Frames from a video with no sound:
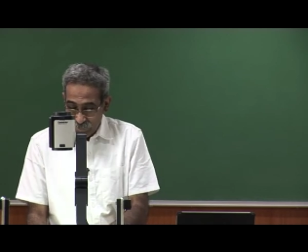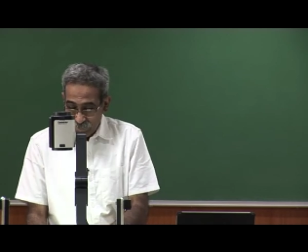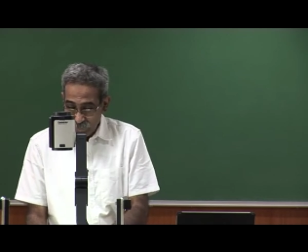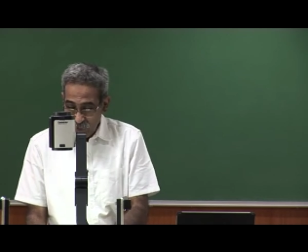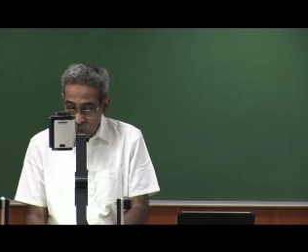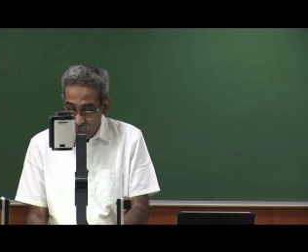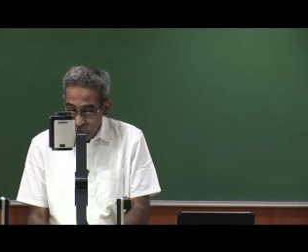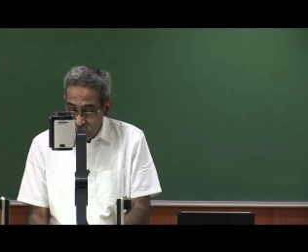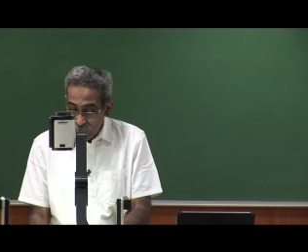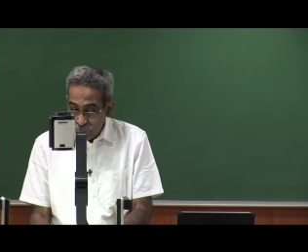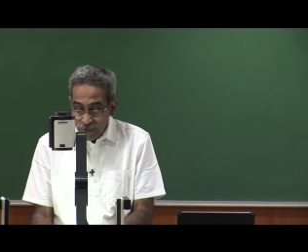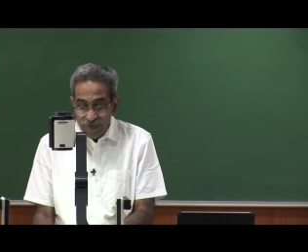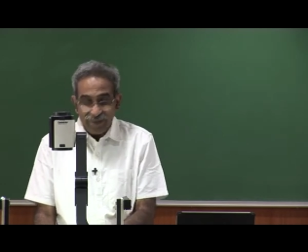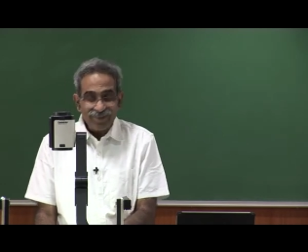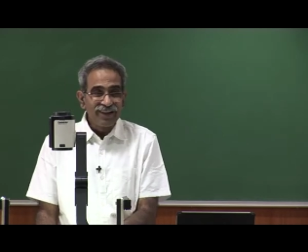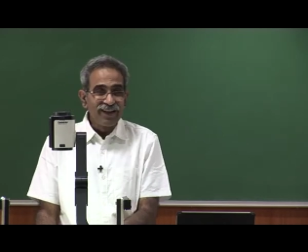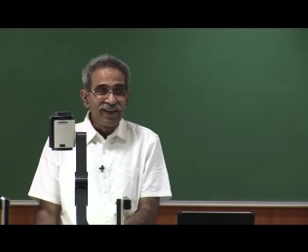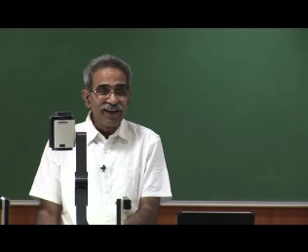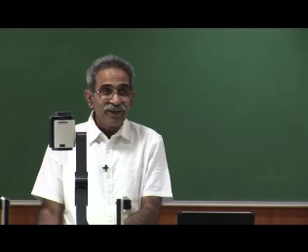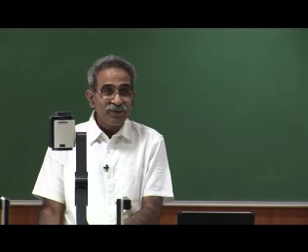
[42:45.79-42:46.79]
Now
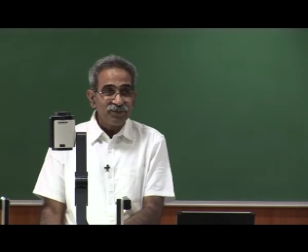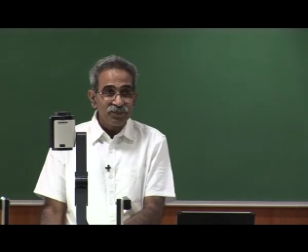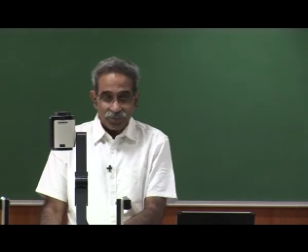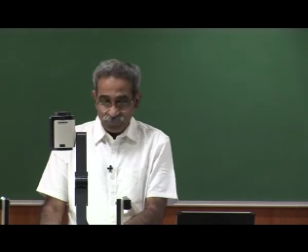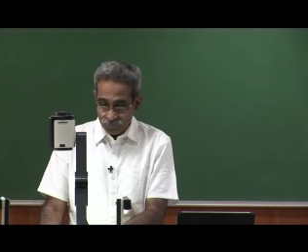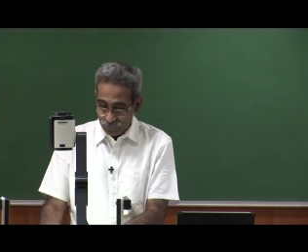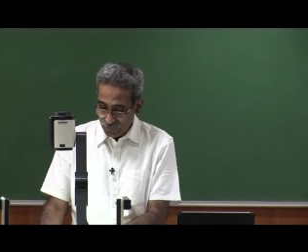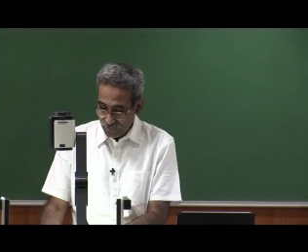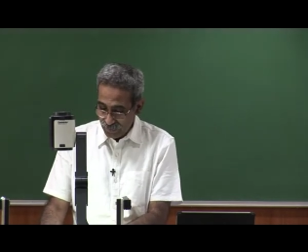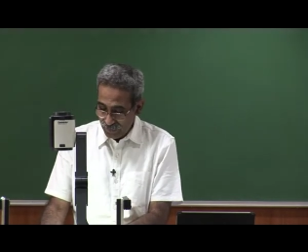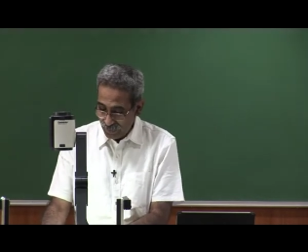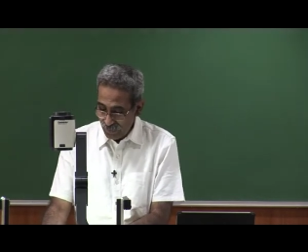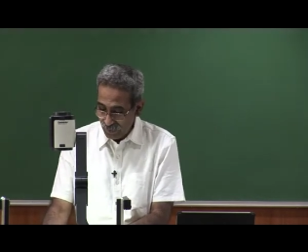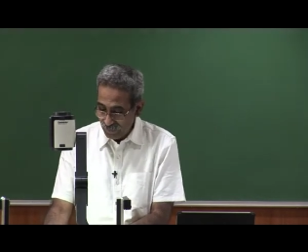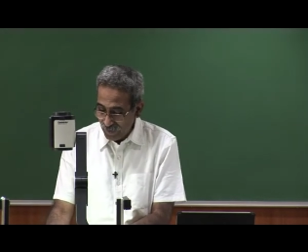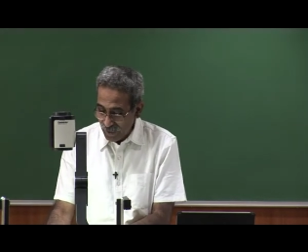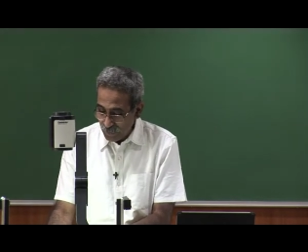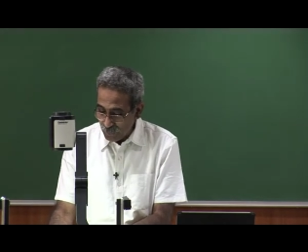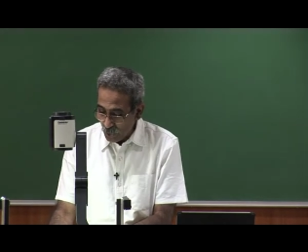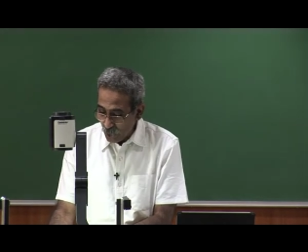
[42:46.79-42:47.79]
obviously,
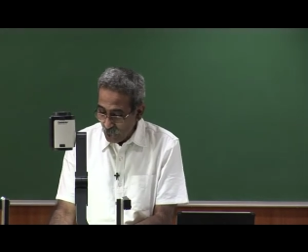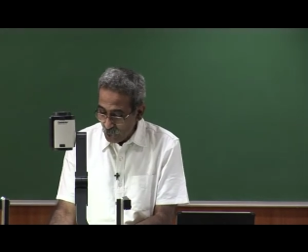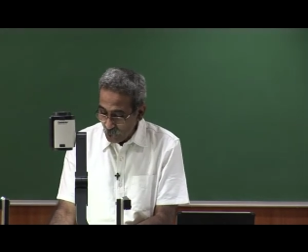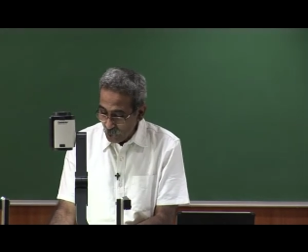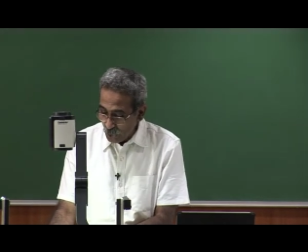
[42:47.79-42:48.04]
if I am going